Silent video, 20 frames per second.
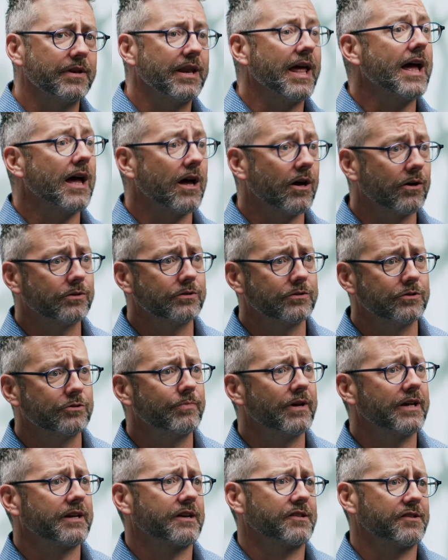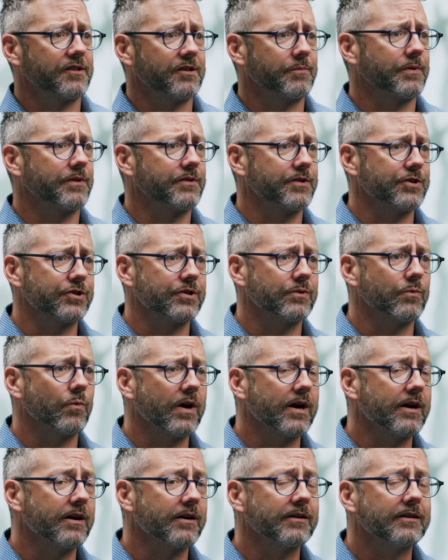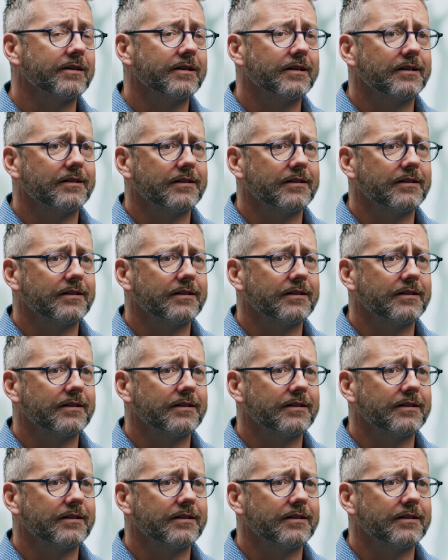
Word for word: Now, Nubank is in a position where